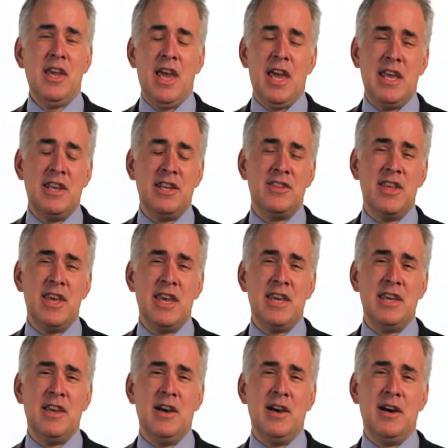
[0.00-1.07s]
And
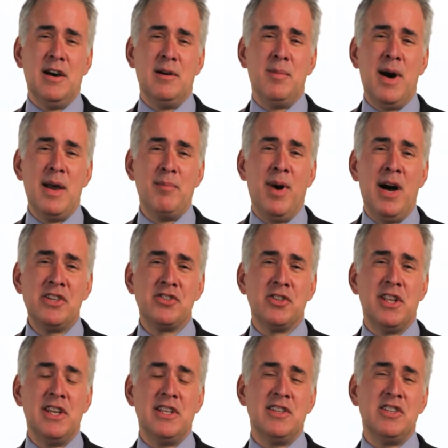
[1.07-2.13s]
by
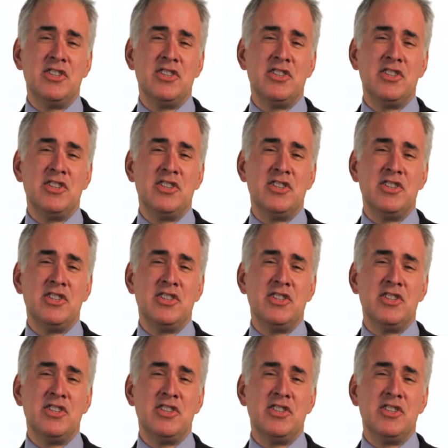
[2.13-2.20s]
modulating these